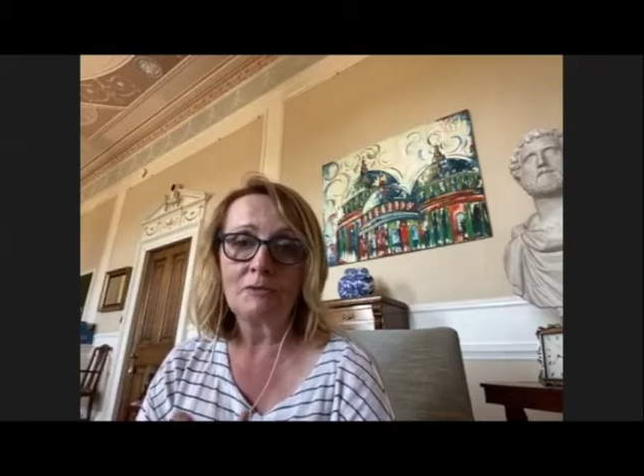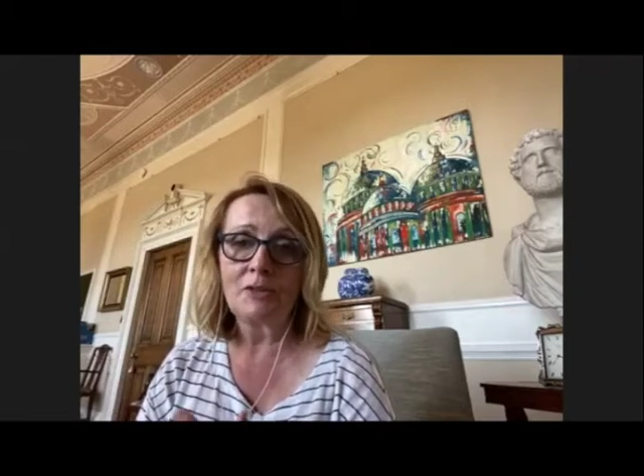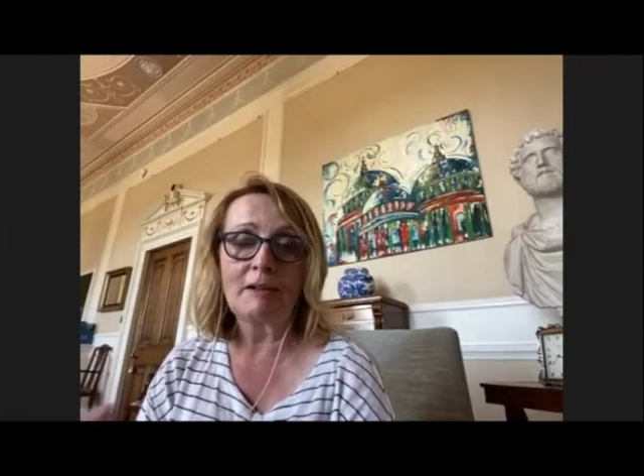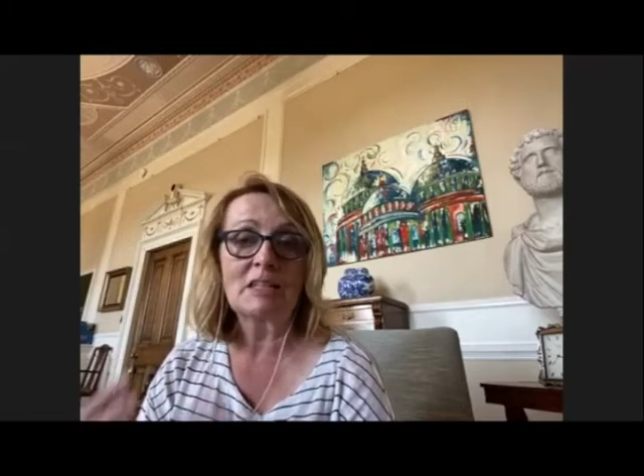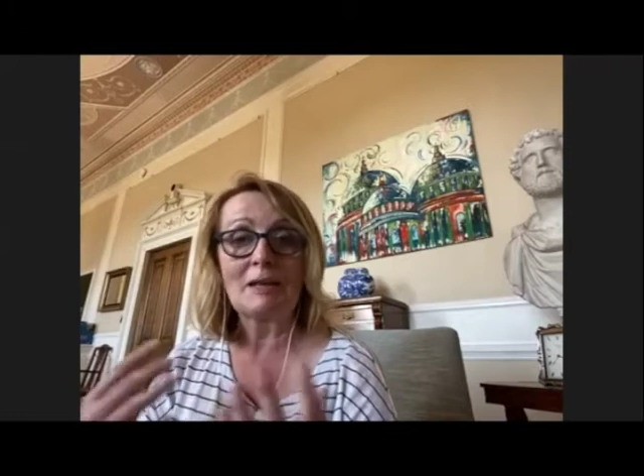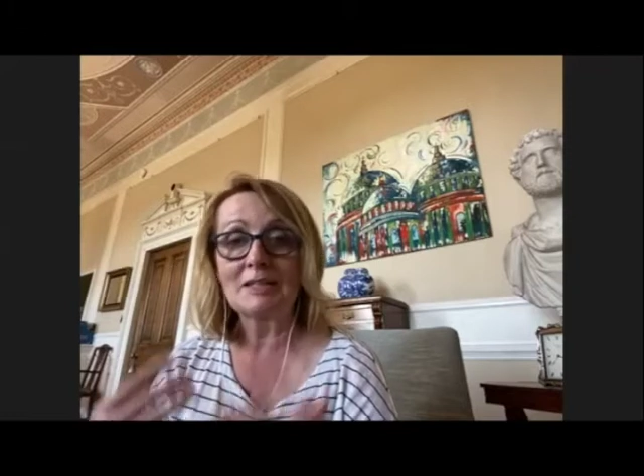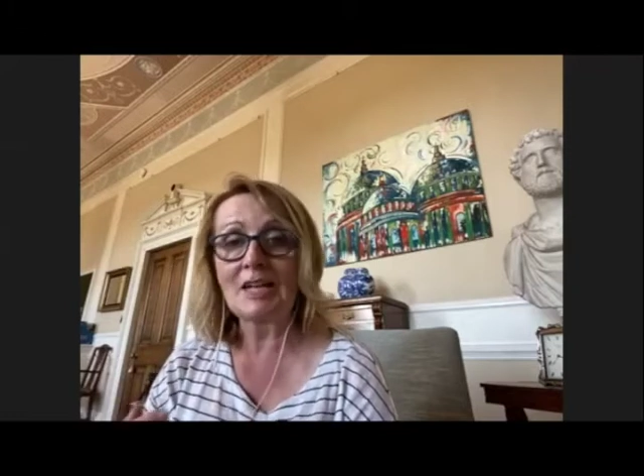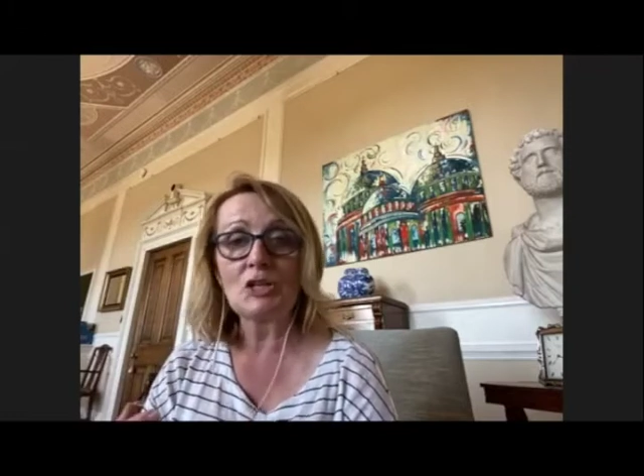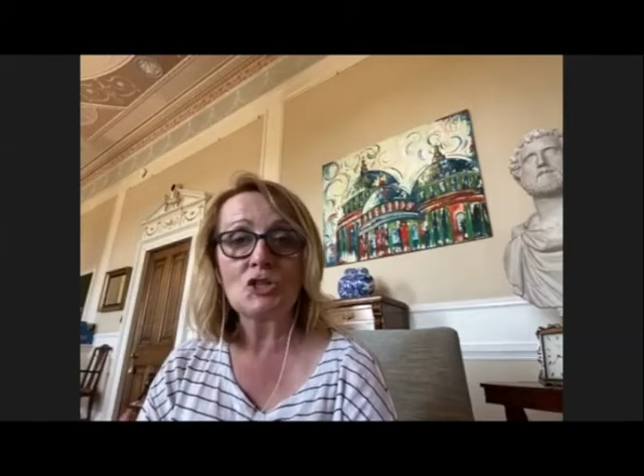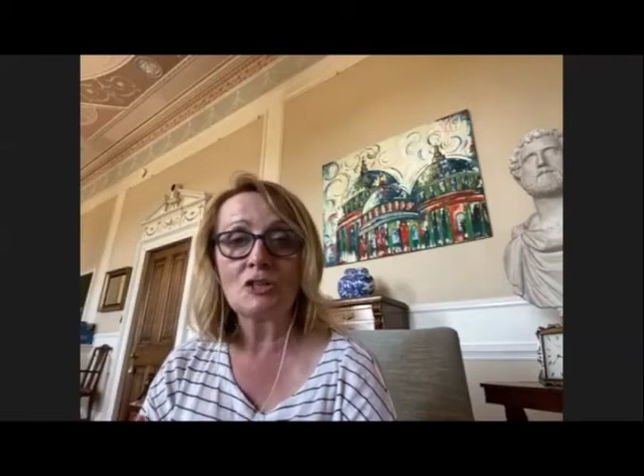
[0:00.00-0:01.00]
their
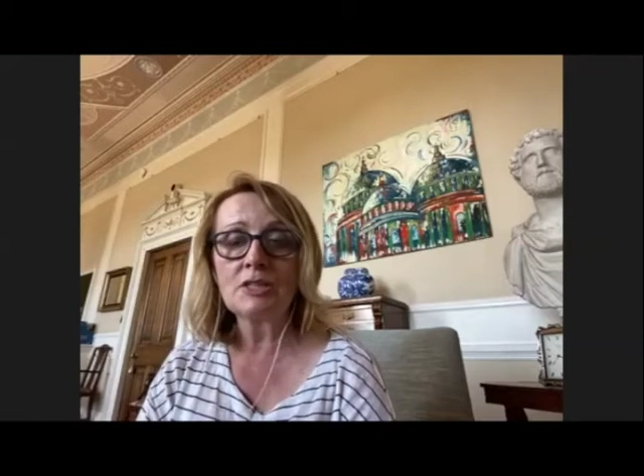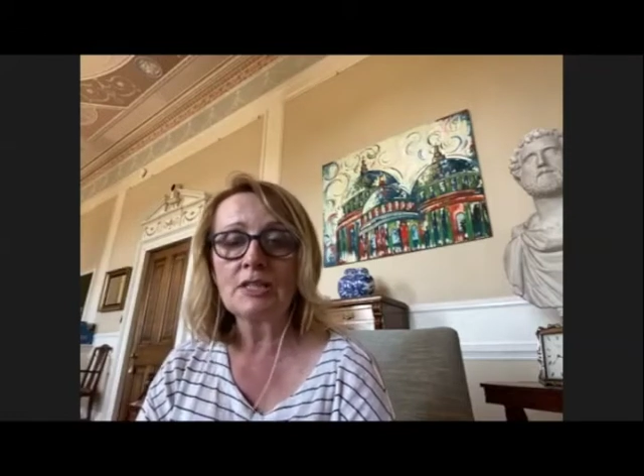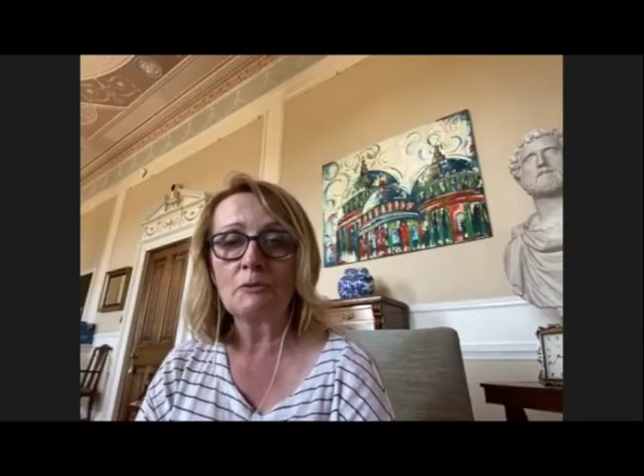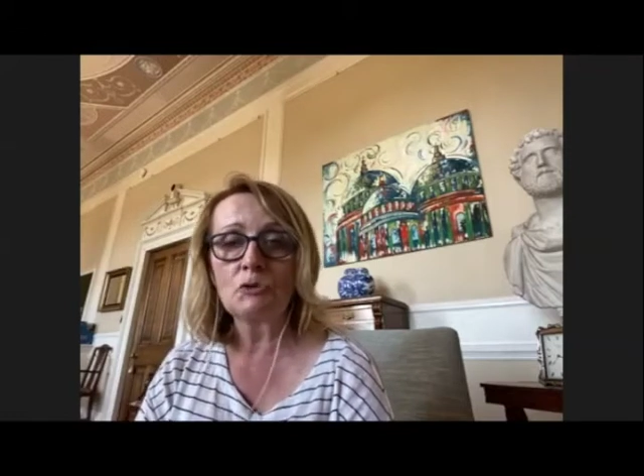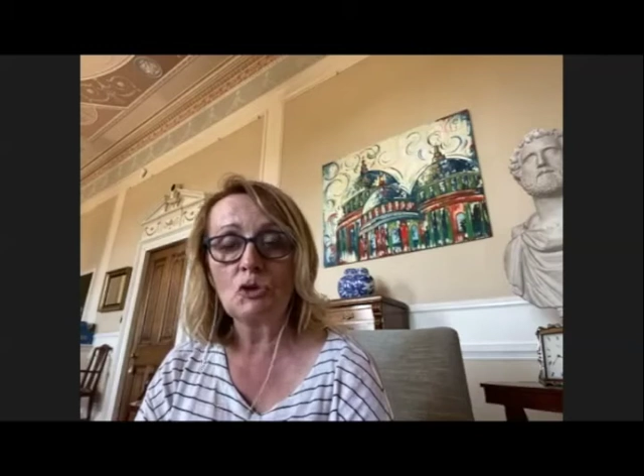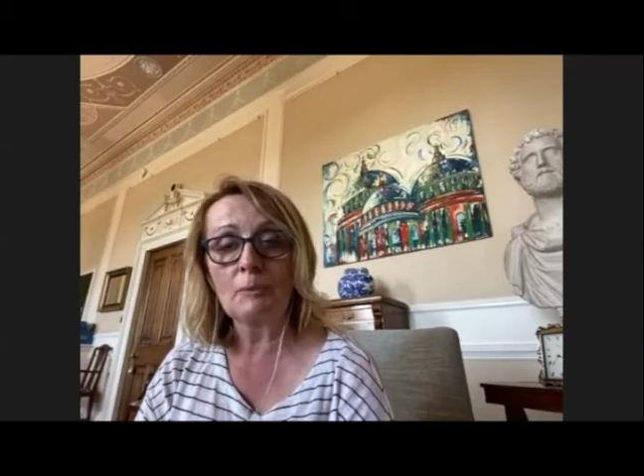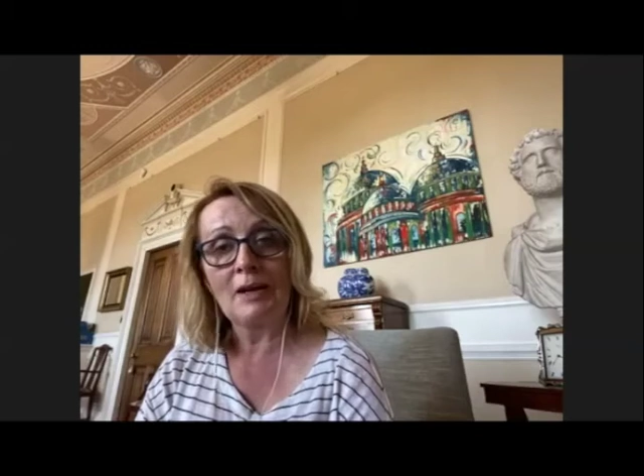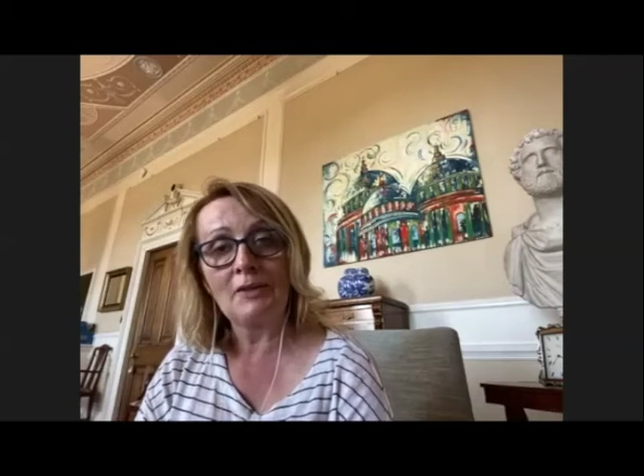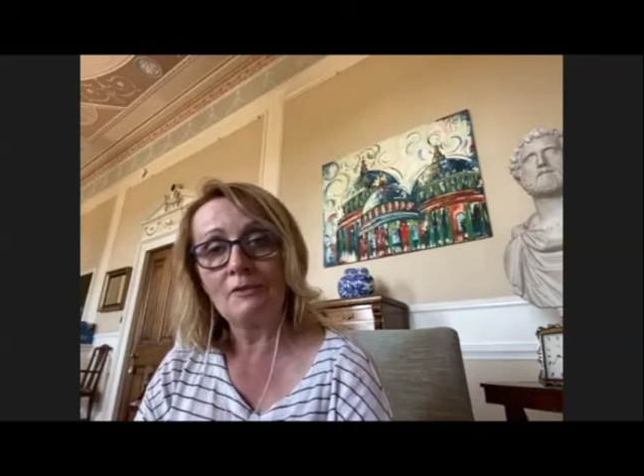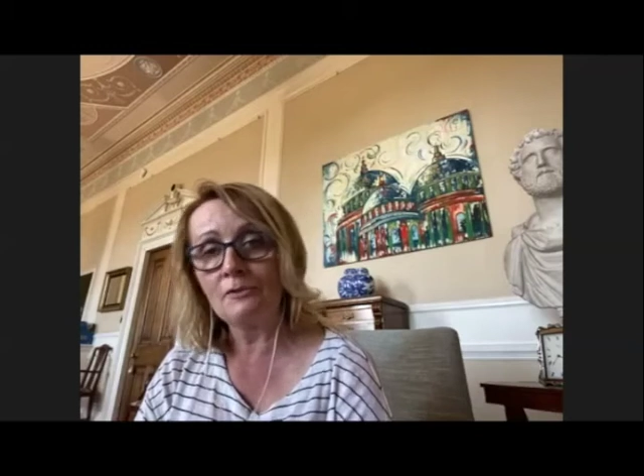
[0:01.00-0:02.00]
expectations let them talk
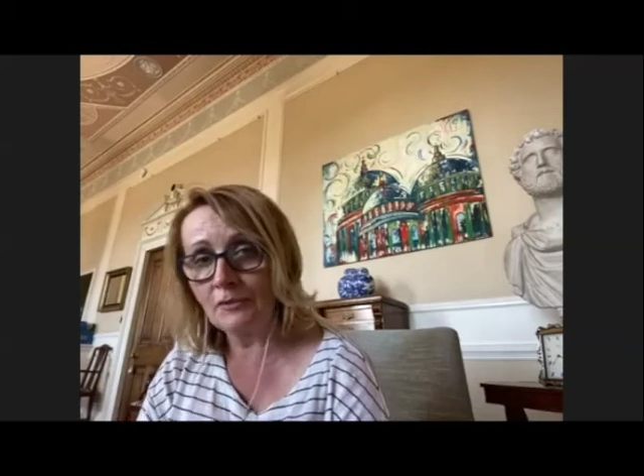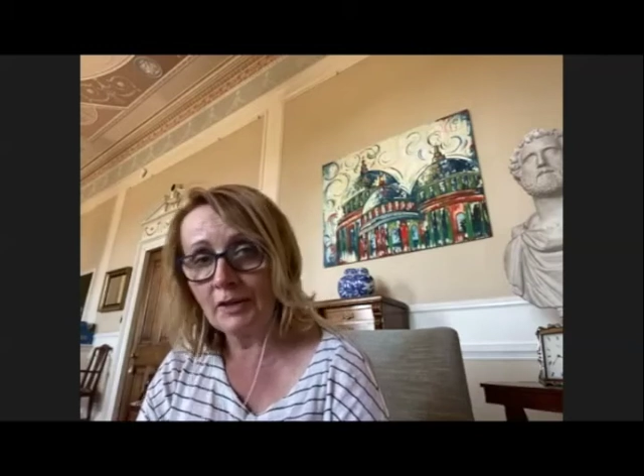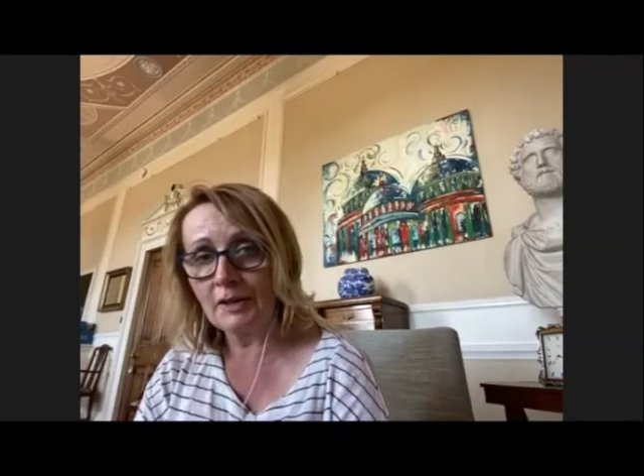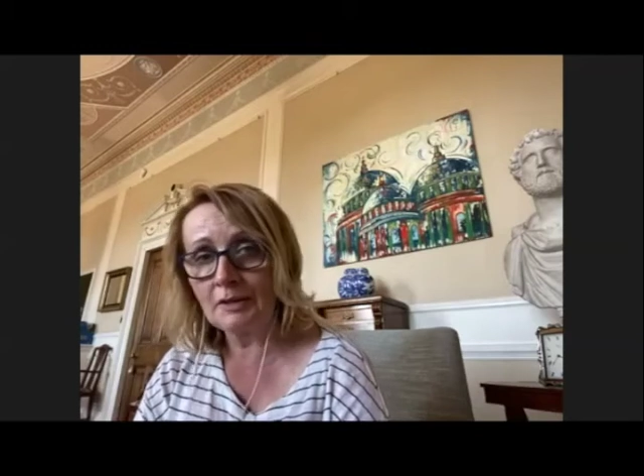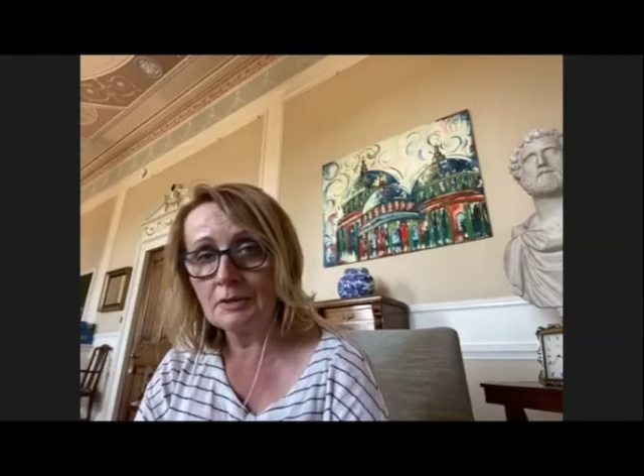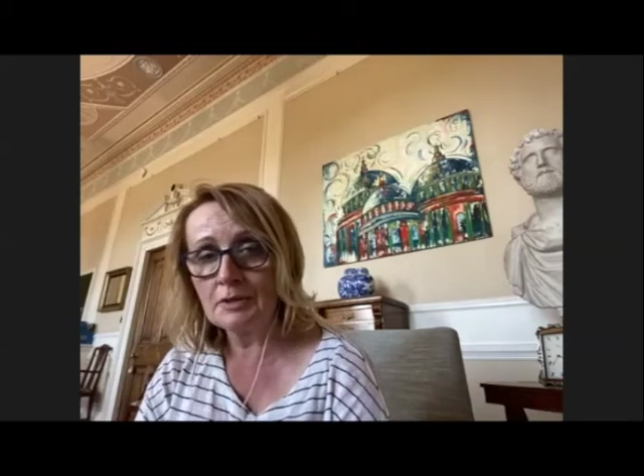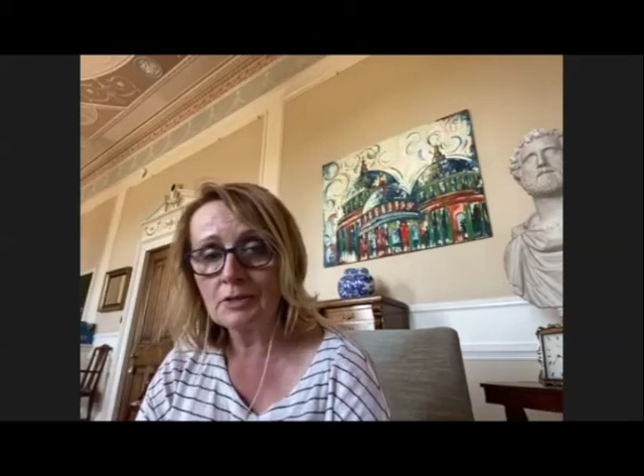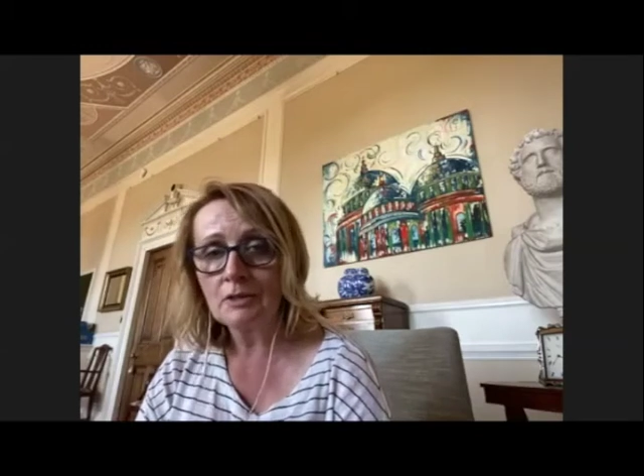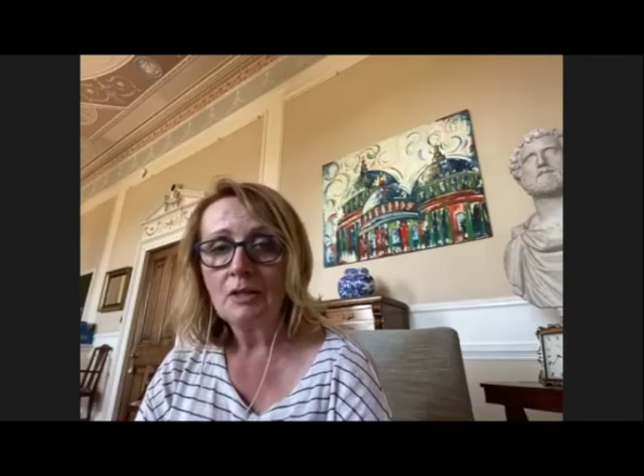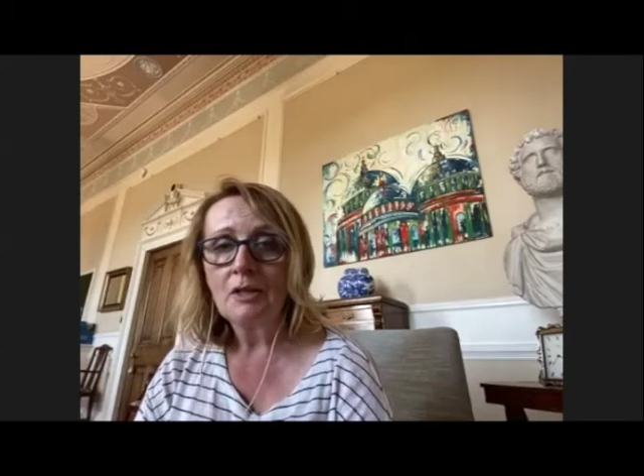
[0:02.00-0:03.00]
about their
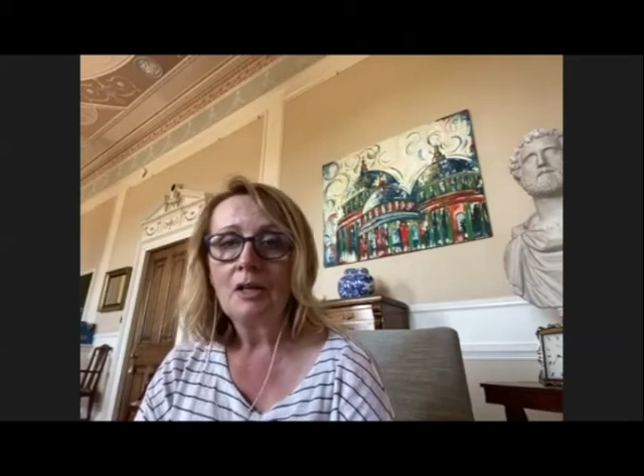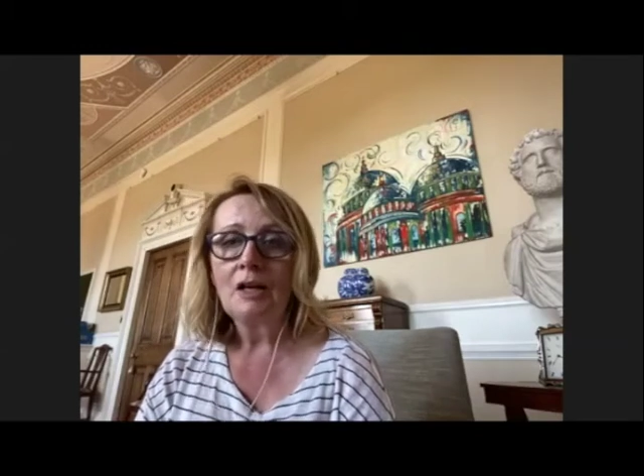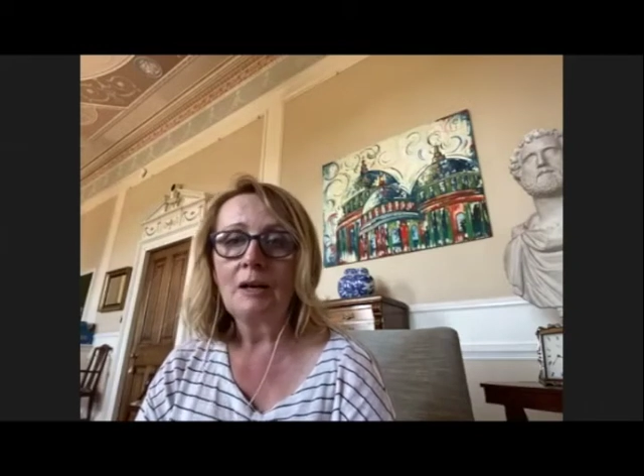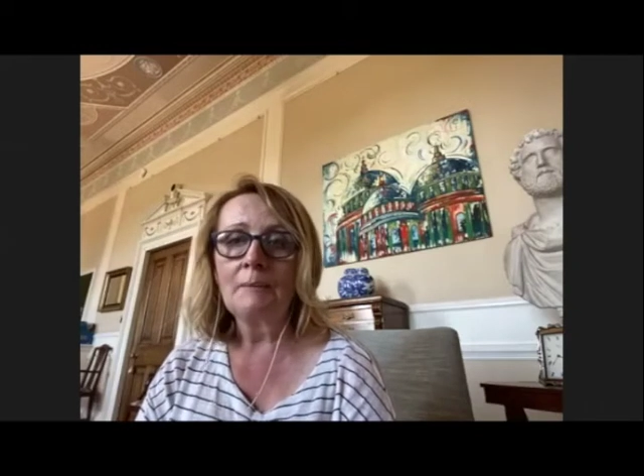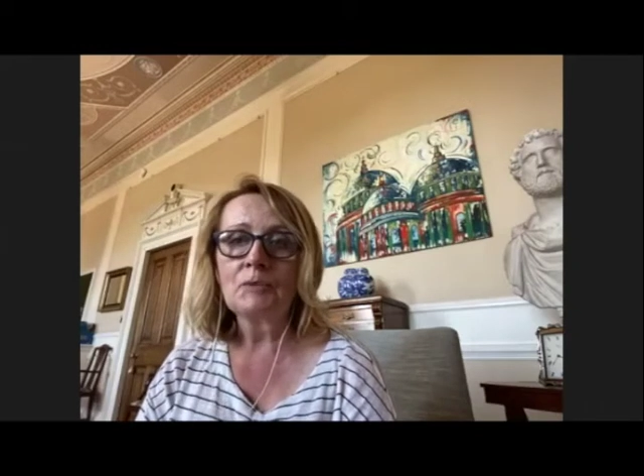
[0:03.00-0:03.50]
fears um,